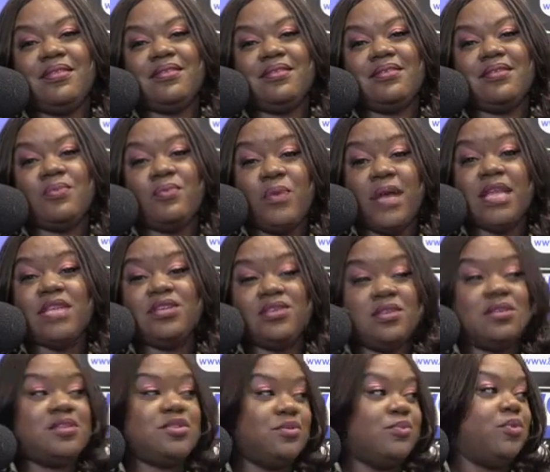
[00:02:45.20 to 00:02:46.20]
to win
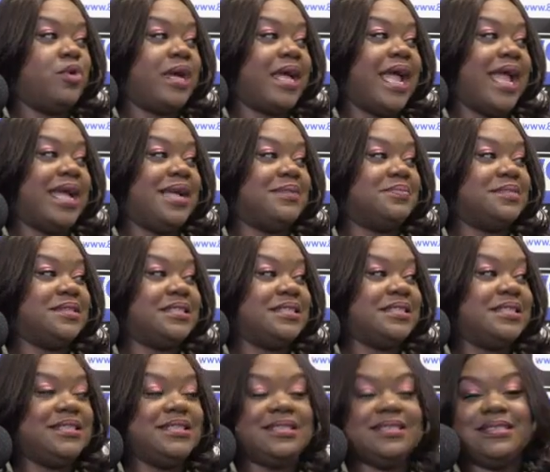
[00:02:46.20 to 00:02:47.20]
2 more games.
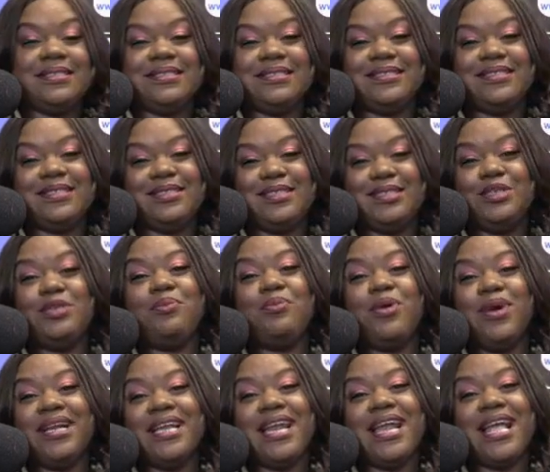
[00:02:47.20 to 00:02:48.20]
2
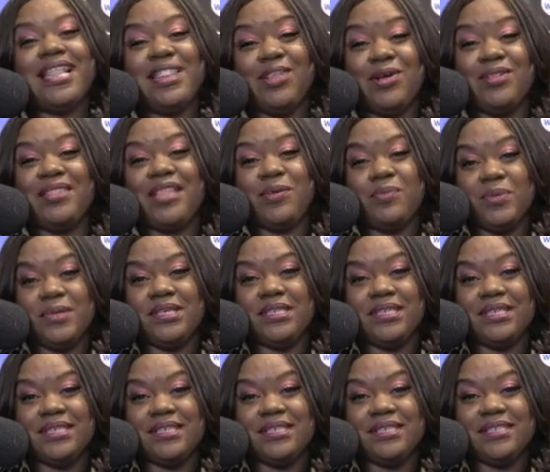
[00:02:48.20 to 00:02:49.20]
more than I thought they would.